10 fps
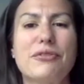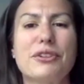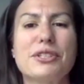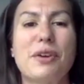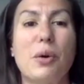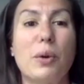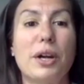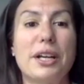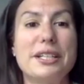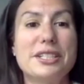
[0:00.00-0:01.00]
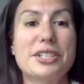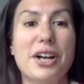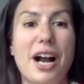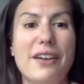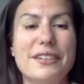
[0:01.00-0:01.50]
First of all, where is your
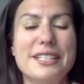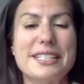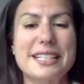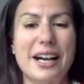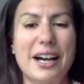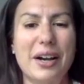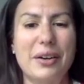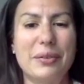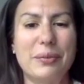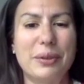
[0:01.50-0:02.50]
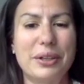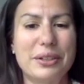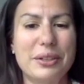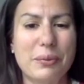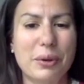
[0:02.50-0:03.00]
office? Where do
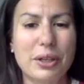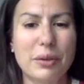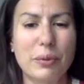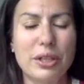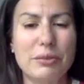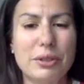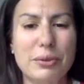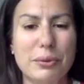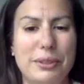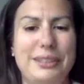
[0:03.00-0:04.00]
you work and what do you do?